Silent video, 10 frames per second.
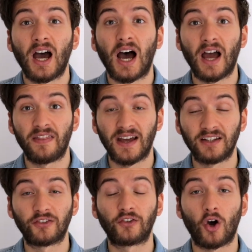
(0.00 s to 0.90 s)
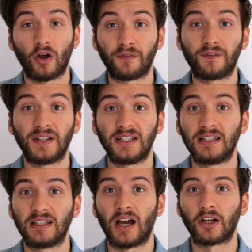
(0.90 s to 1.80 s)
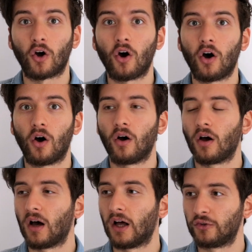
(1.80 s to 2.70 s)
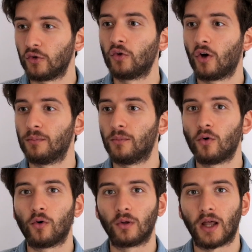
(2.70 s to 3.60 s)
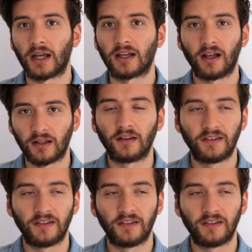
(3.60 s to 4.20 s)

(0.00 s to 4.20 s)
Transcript: I then started feeling like, oh, I do know more, like I,